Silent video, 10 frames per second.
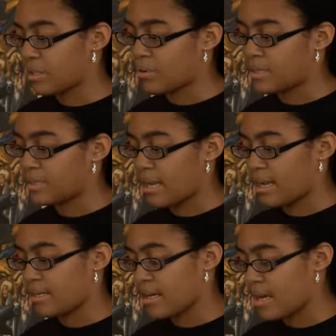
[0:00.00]
to go
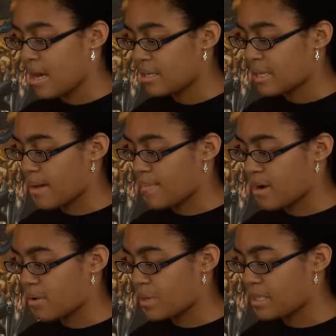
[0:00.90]
insane.
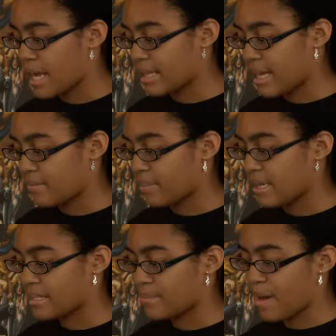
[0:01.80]
Summer, which I love
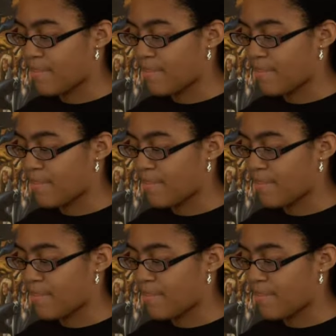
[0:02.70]
because of my